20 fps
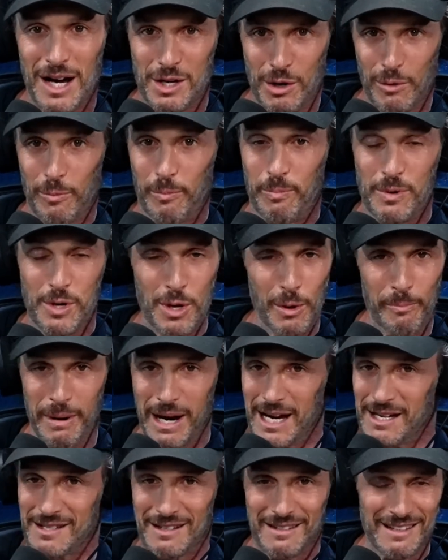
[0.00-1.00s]
You're
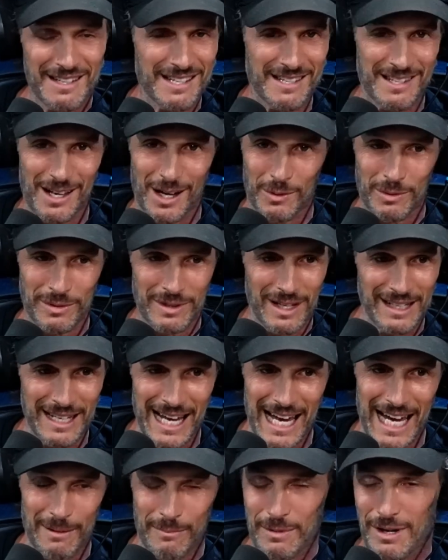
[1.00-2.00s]
basically stuck with the
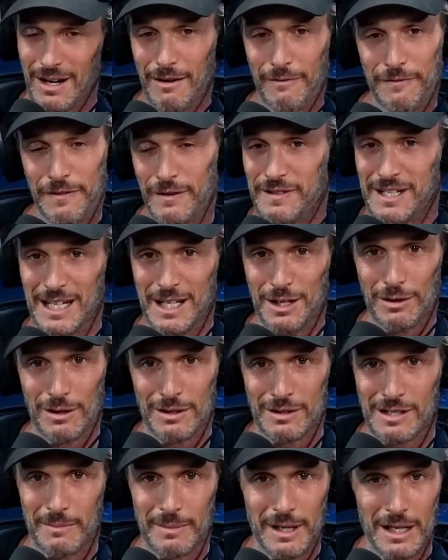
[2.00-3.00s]
name. A 15-year-old
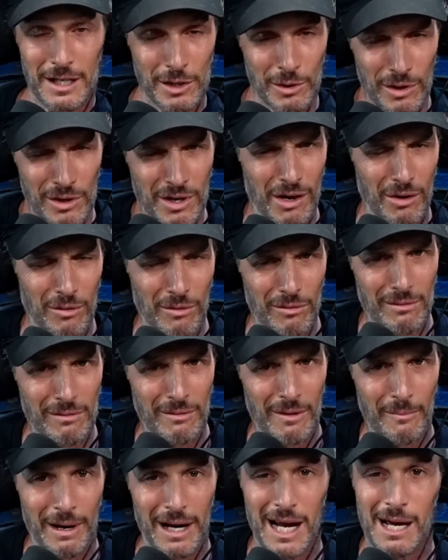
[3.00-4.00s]
is going to be like,
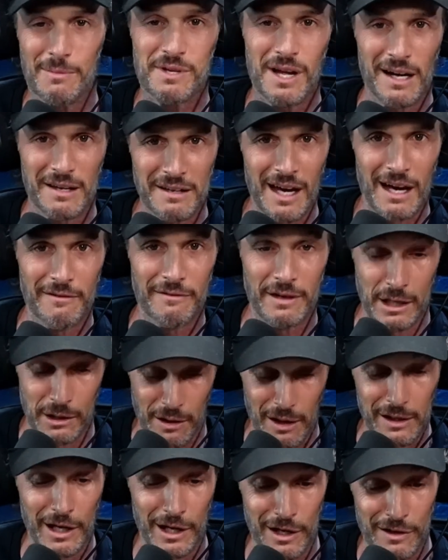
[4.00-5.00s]
my name's not Kevin. You're
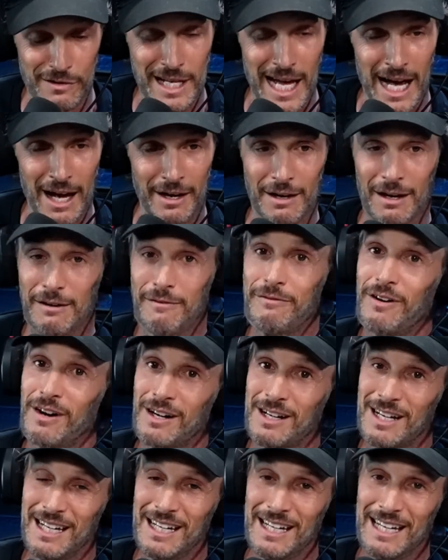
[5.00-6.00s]
like, it is now. You're like,
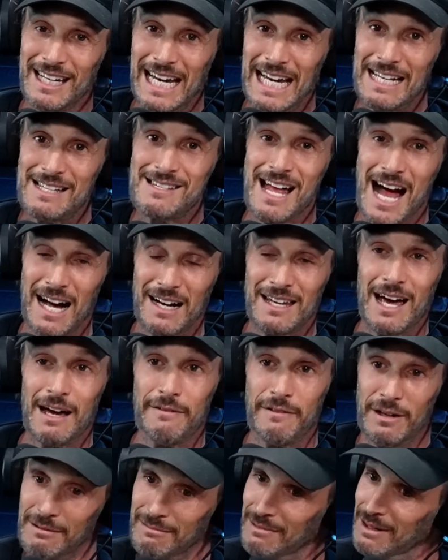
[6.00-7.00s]
fuck, it's not
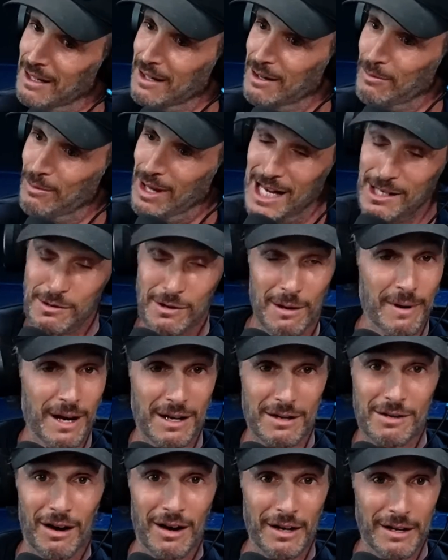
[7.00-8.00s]
Kevin. Well, that's what I'm going
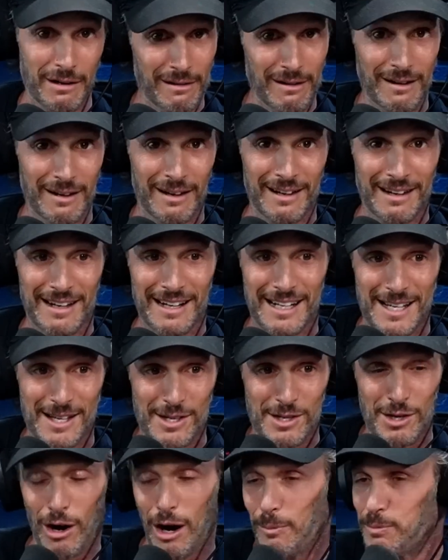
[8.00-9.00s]
to call you.
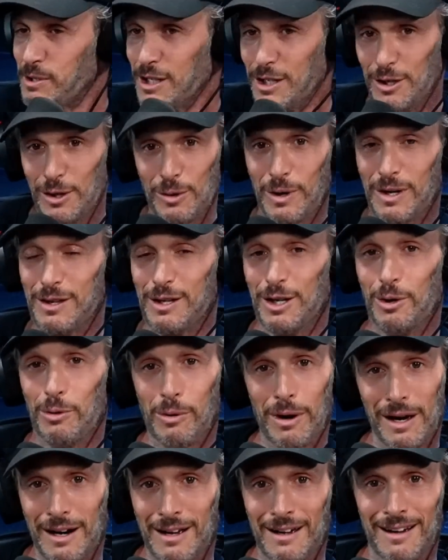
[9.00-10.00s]
So up to you whether you
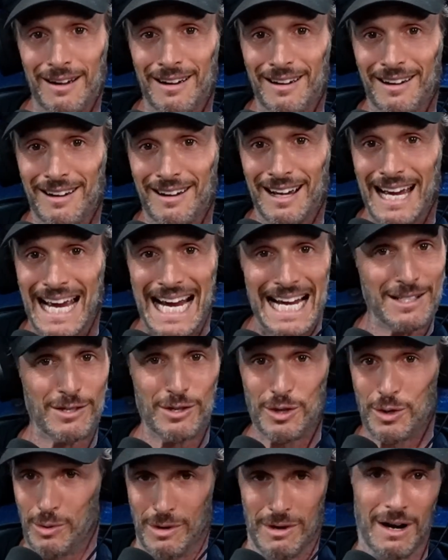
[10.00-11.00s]
want to answer
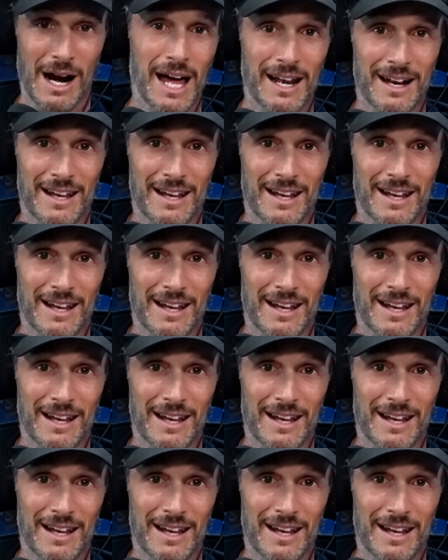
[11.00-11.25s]
to it or not.